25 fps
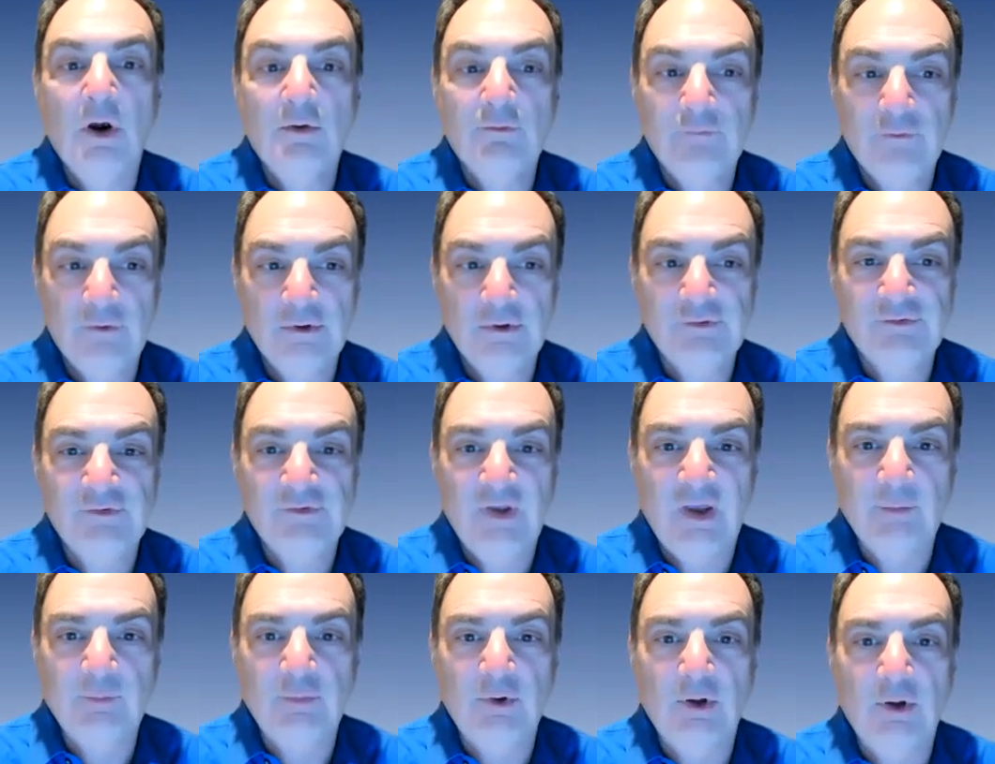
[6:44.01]
For
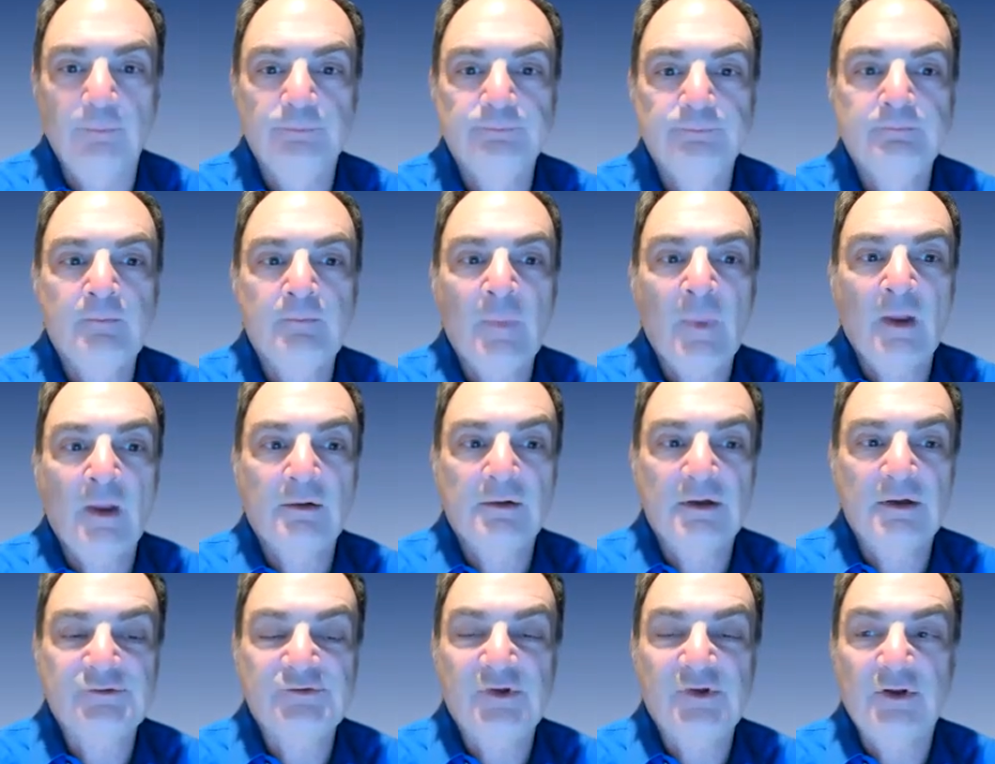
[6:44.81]
example,
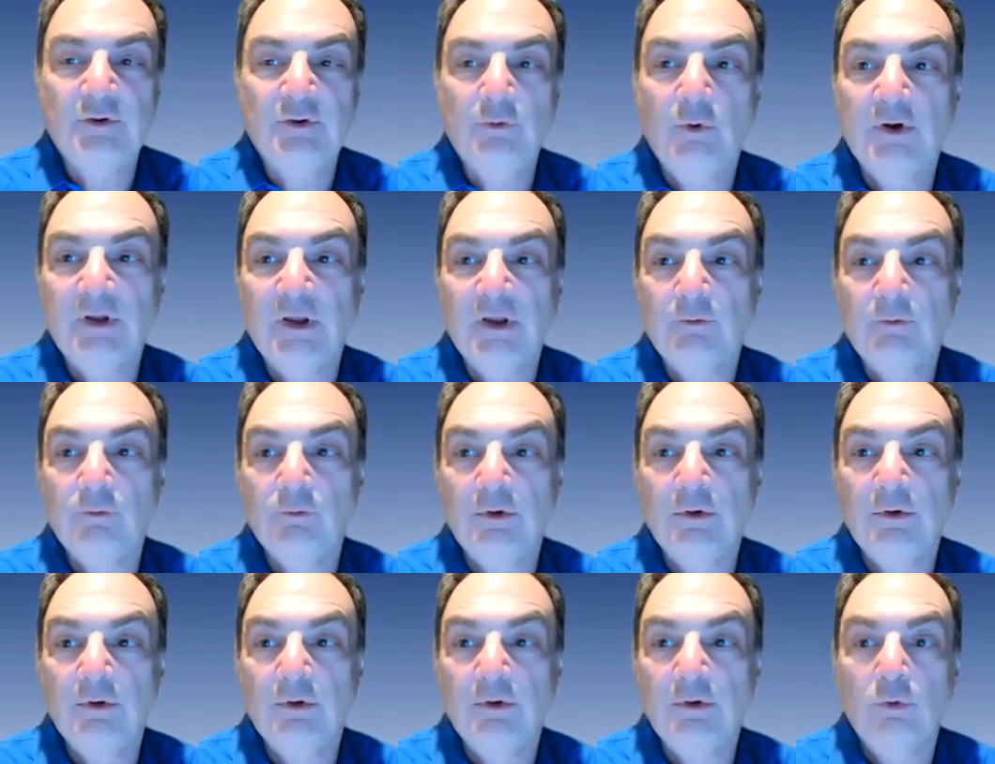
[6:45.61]
let's say you want to get
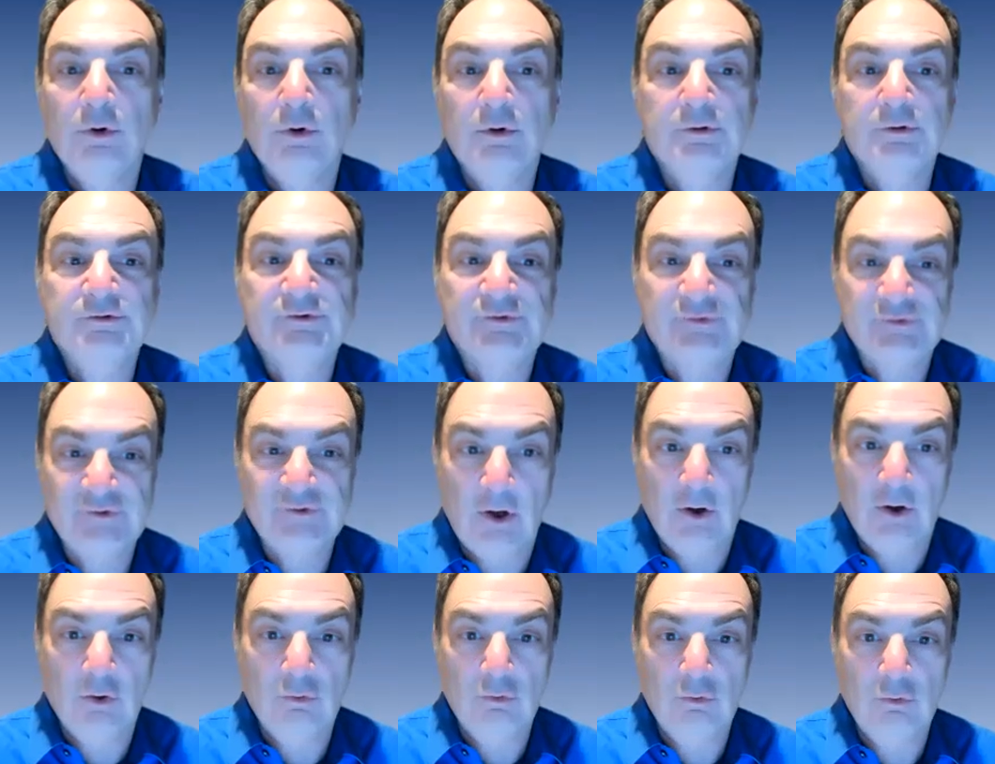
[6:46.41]
rid of the word
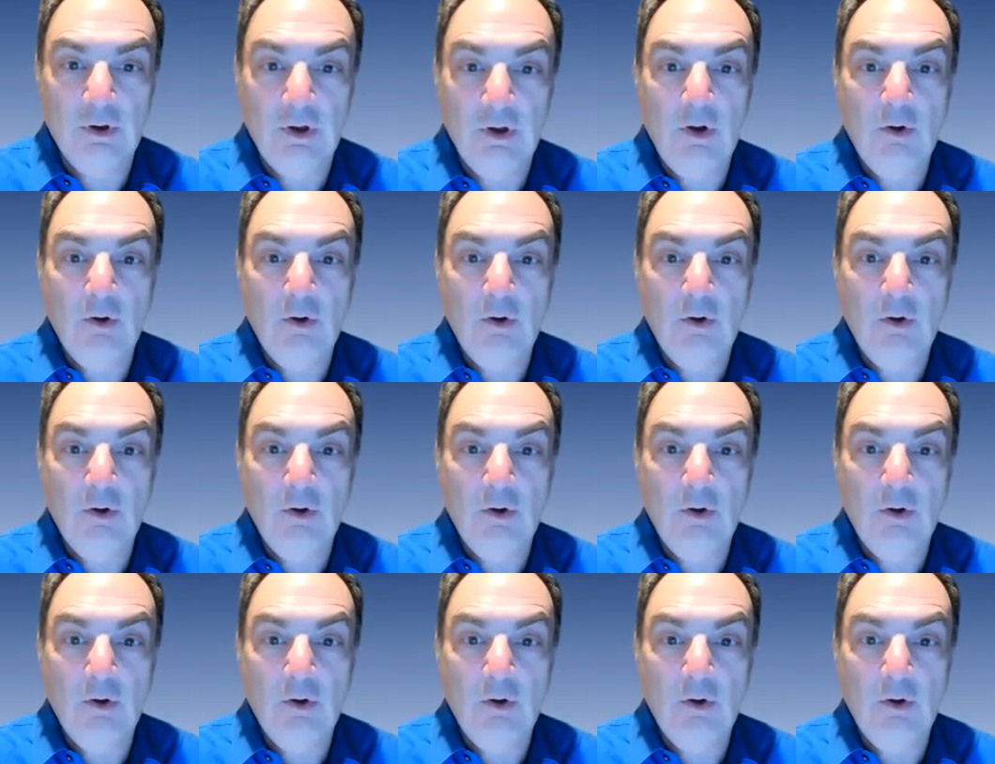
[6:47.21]
so.